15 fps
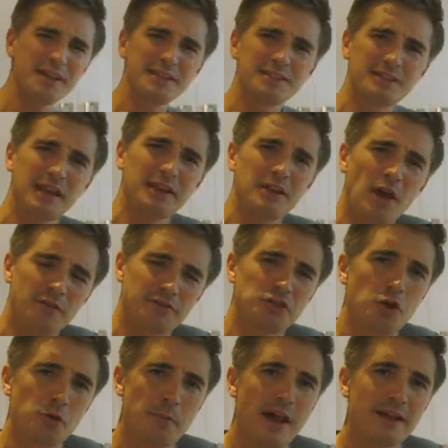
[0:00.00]
thinks that you have to
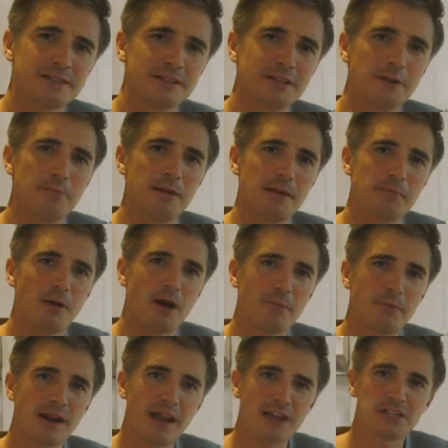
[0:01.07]
cook pasta in a big pot,
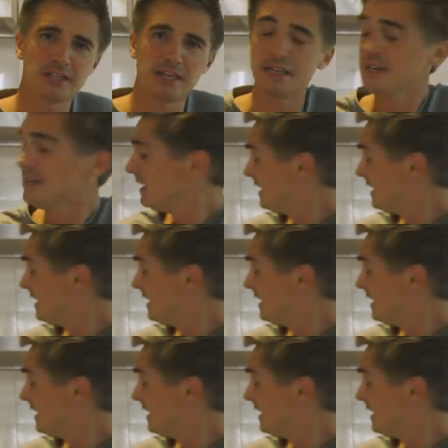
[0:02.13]
but actually